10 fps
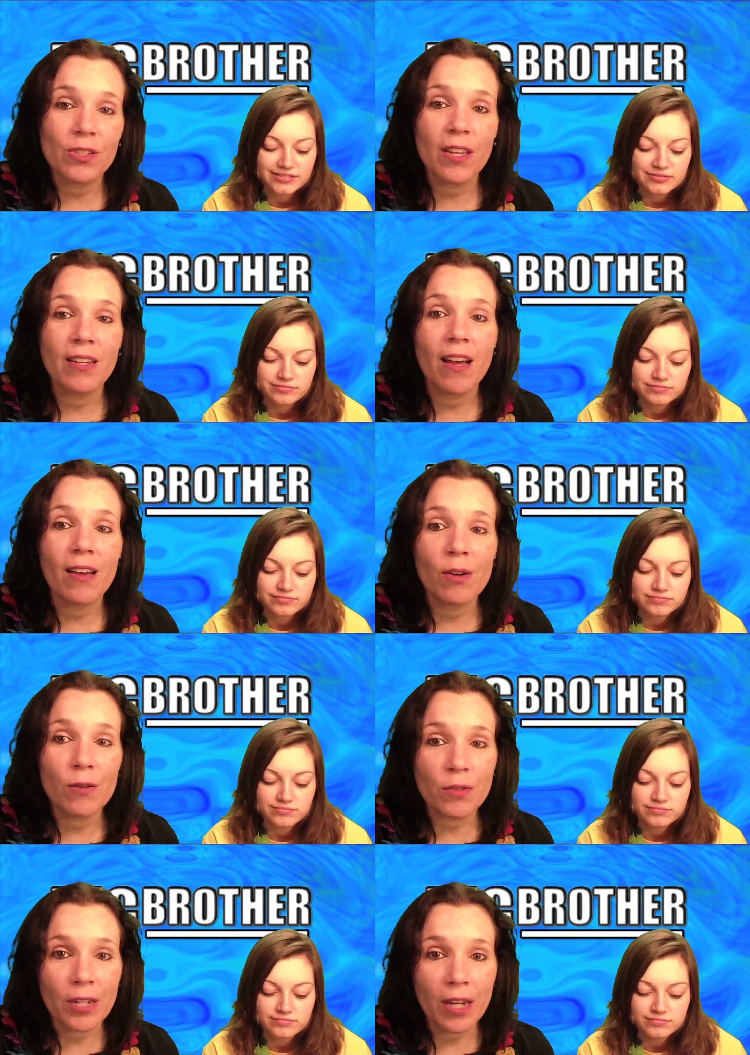Speaker 1: just cannot
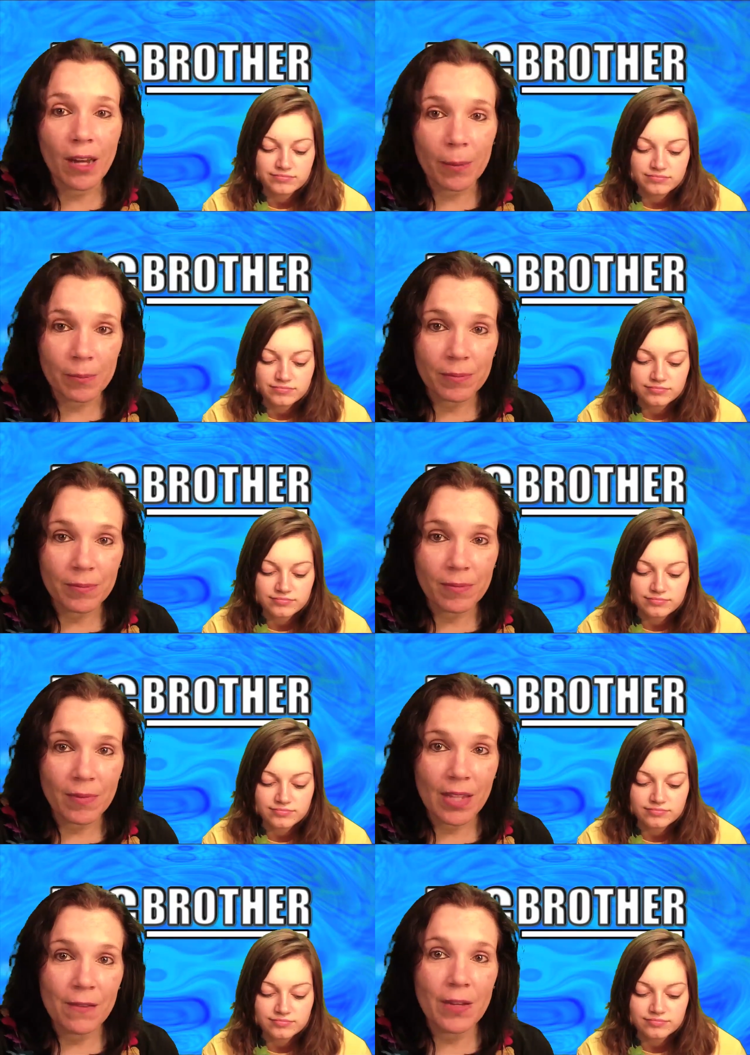overcome,
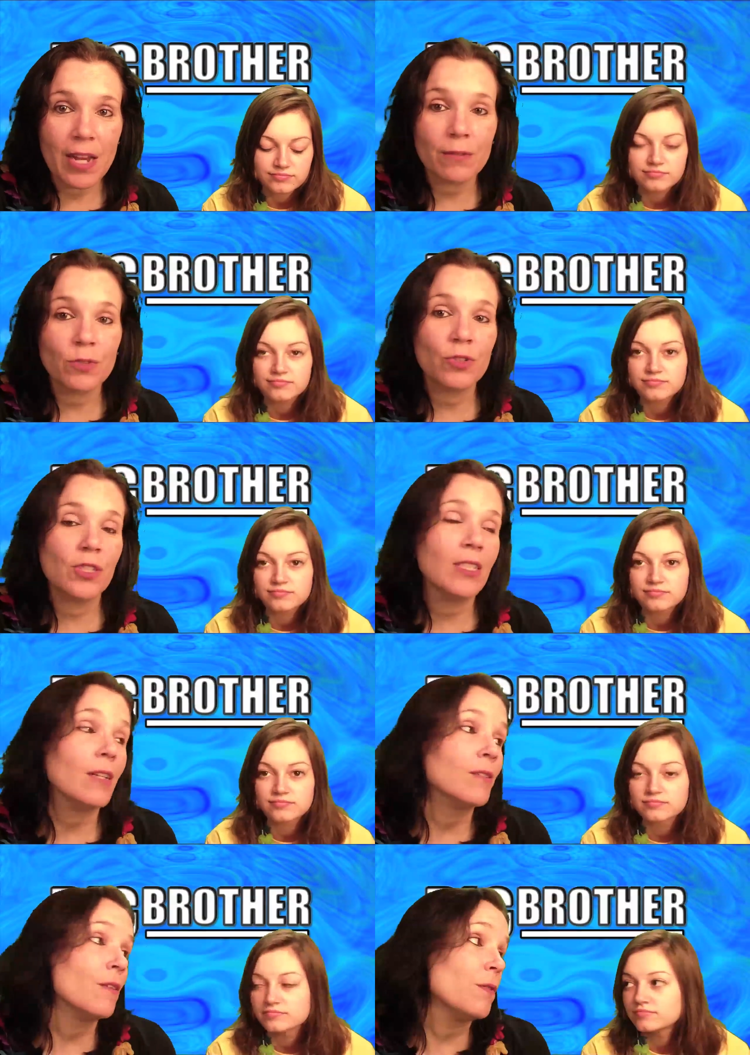even after she
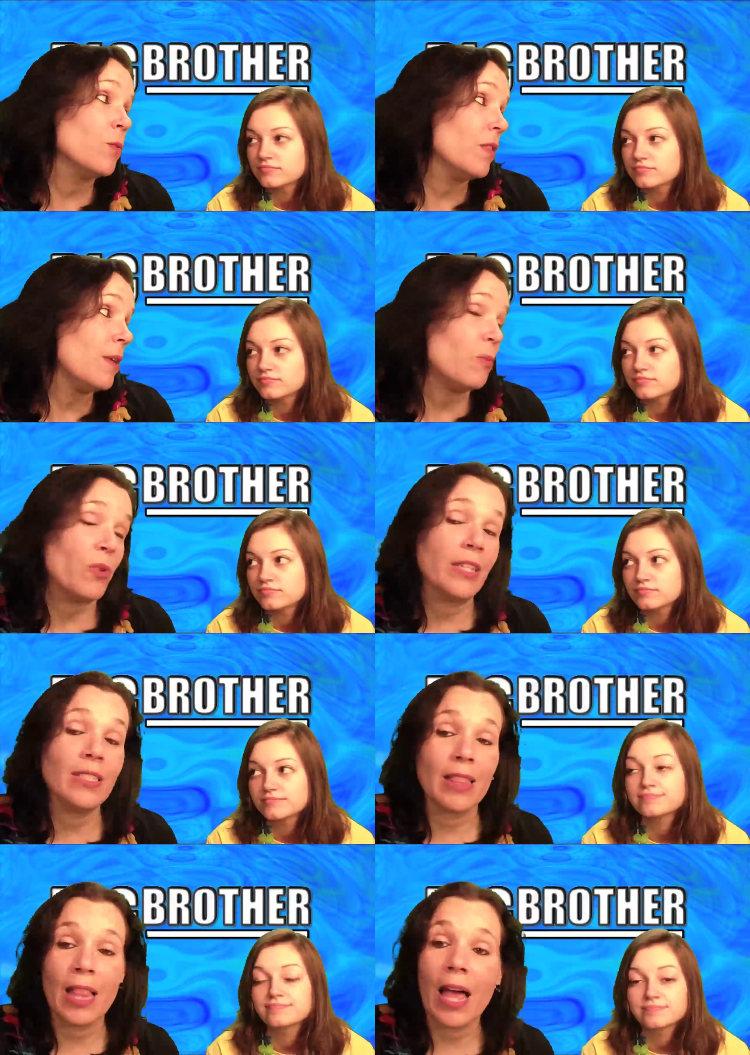tells everyone that
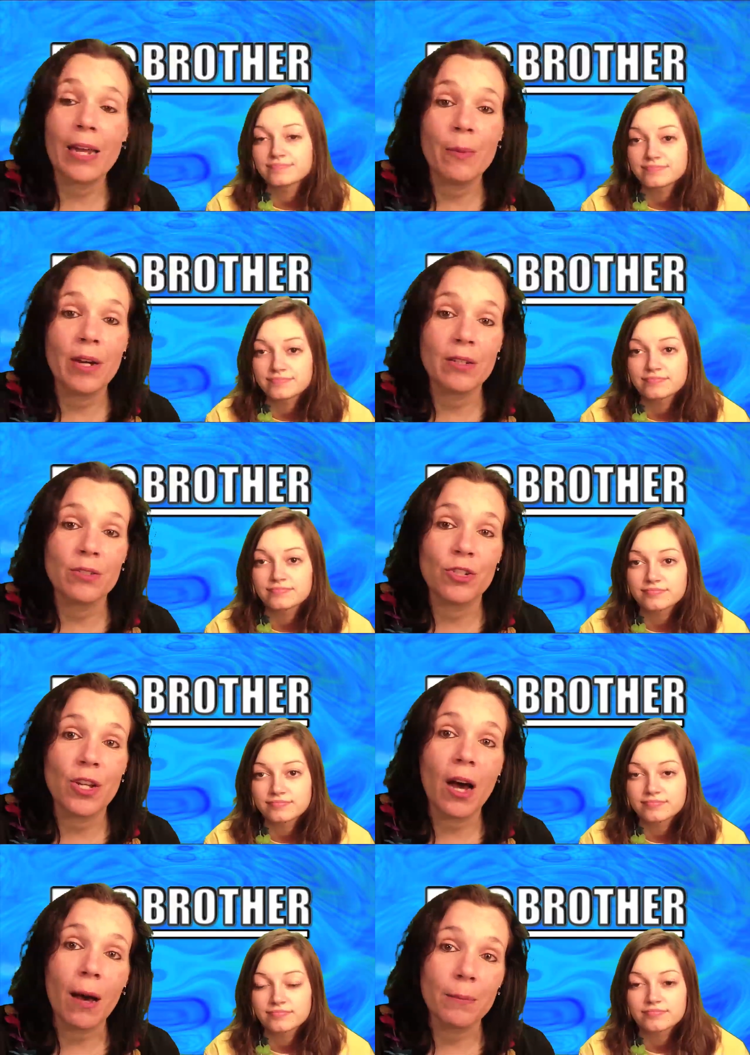Brendon lied about his
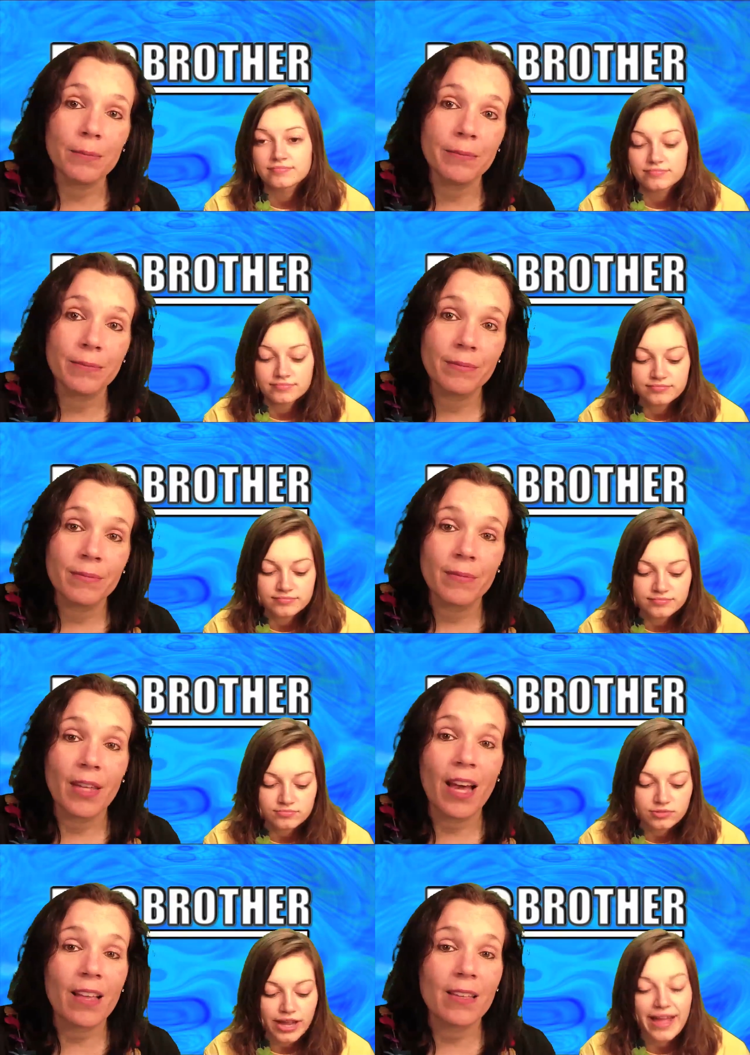job.
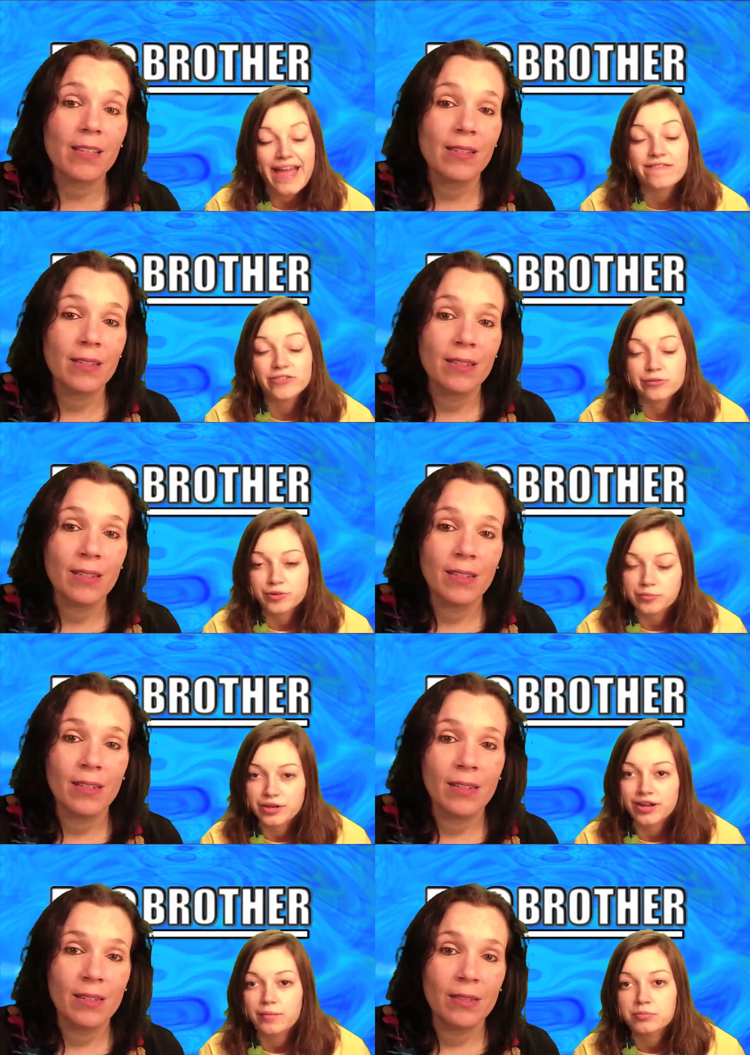Well,
Speaker 2: not everyone,
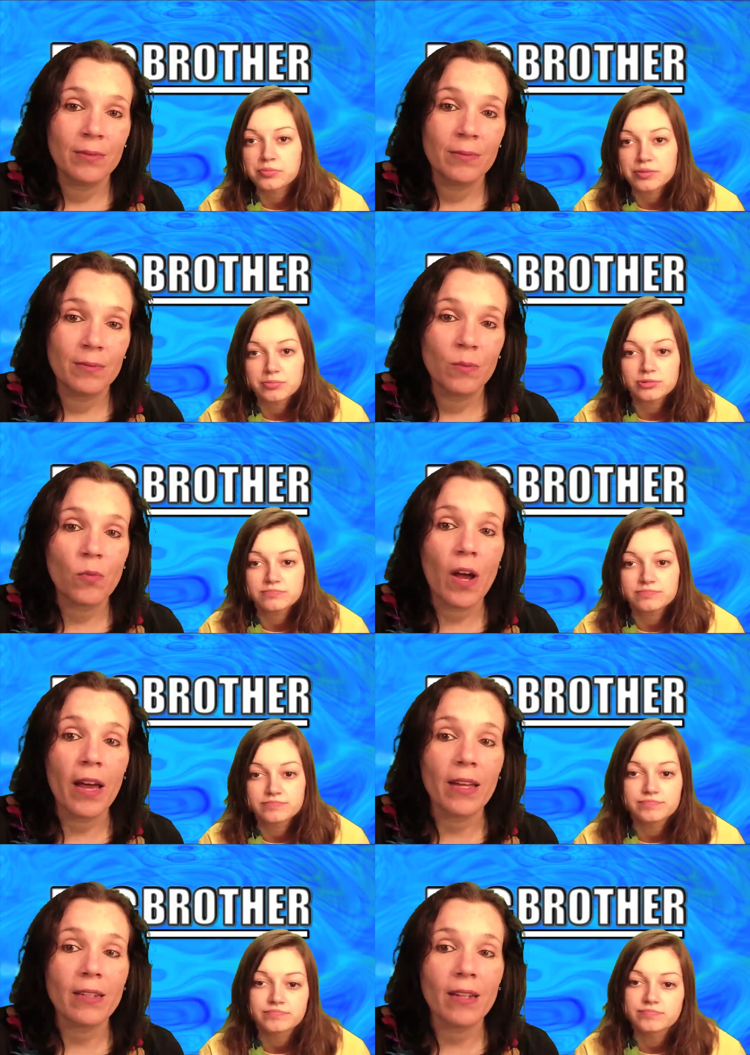but a couple people.
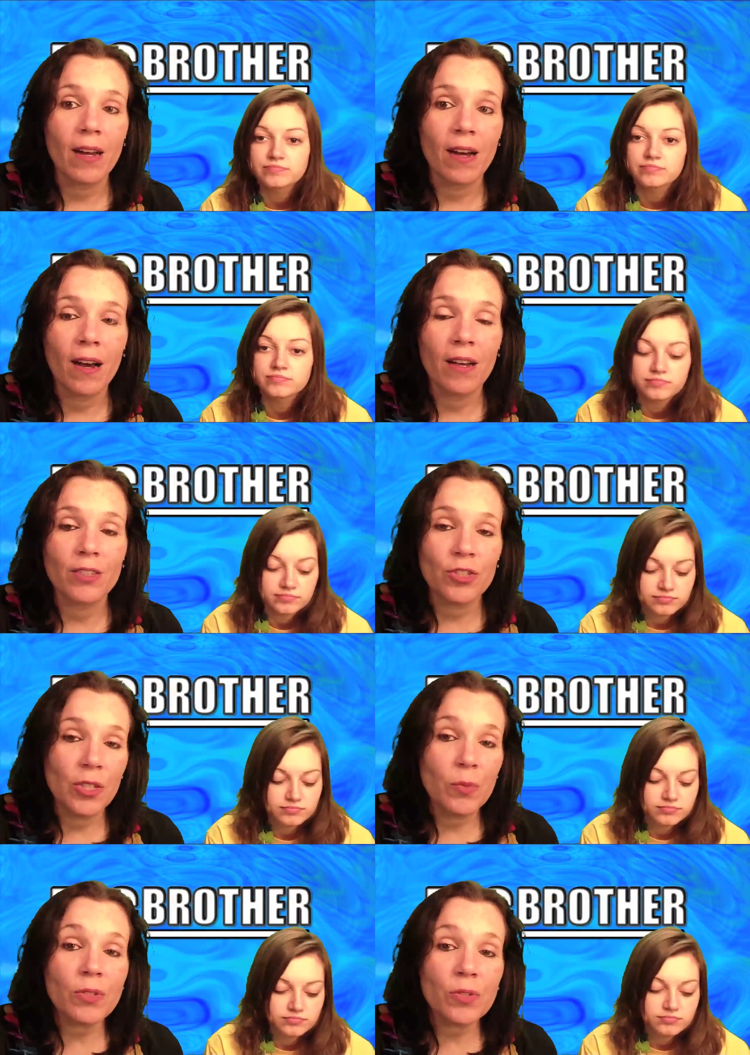
Speaker 1: Right.
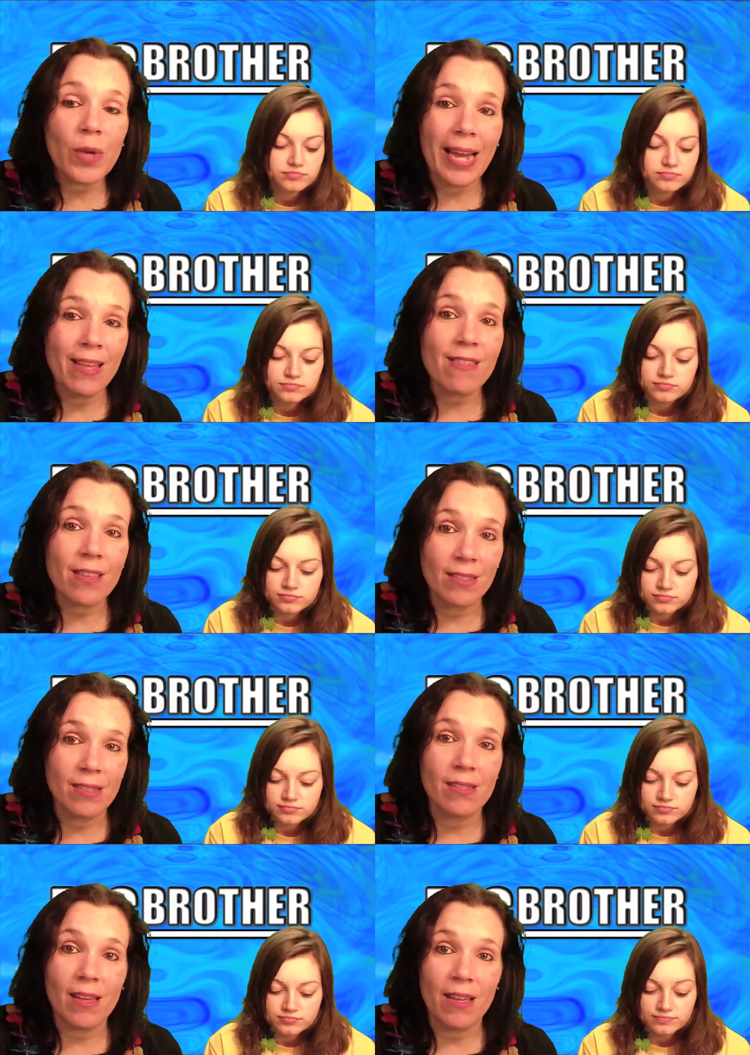She will do anything
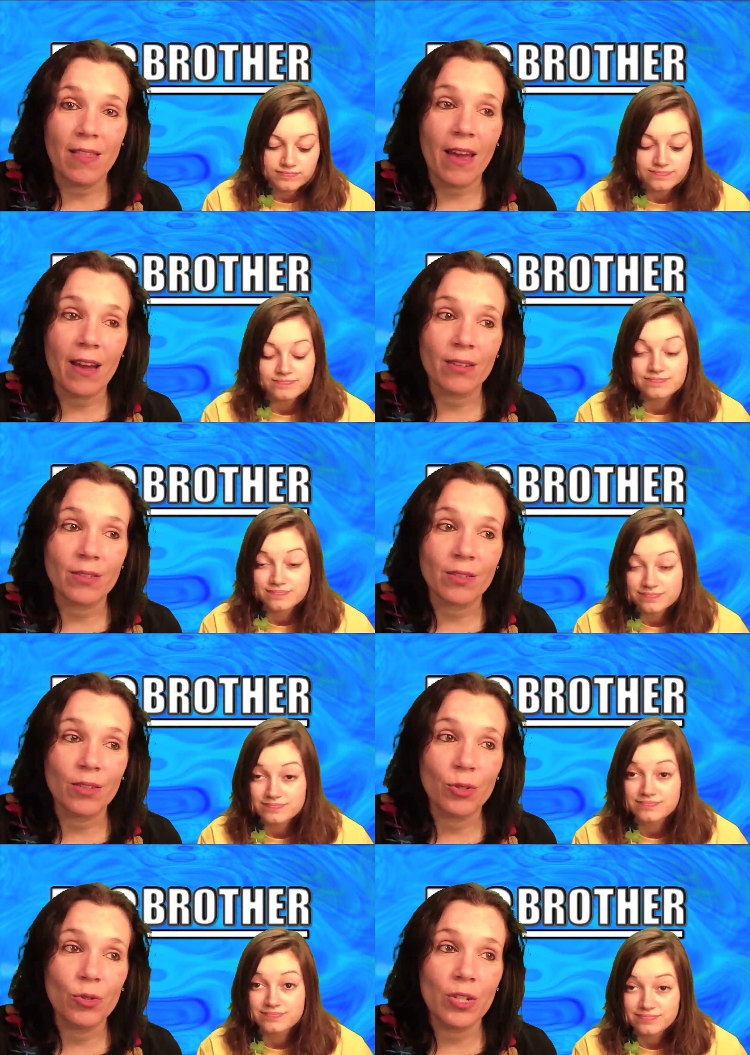to stay in the house,
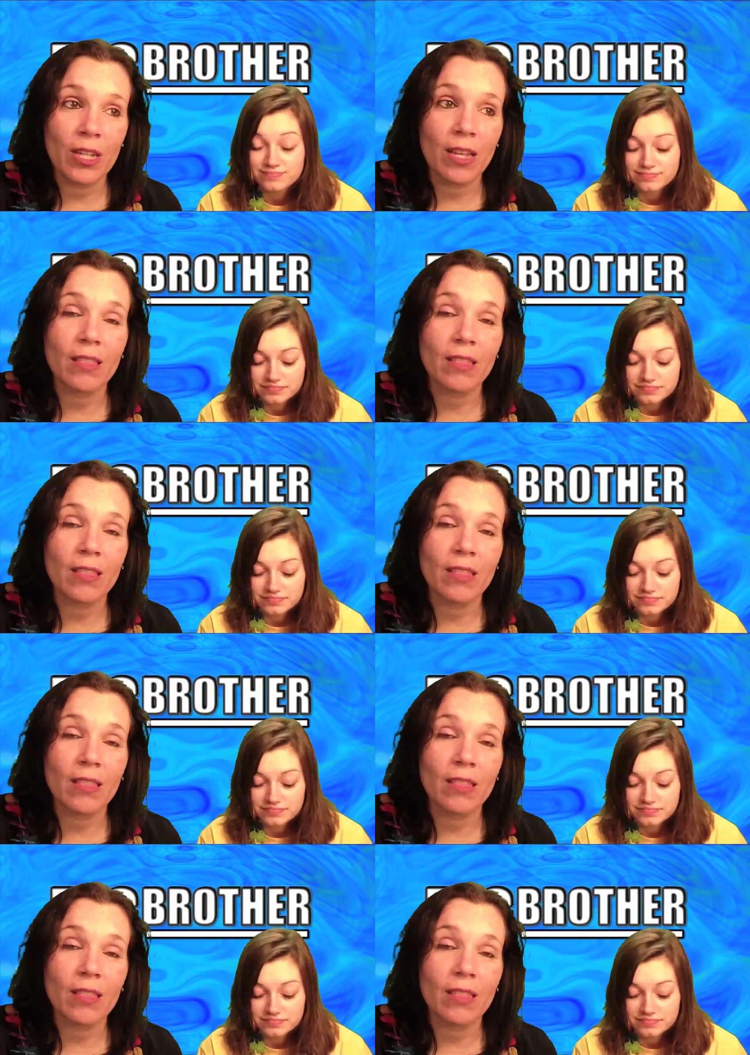including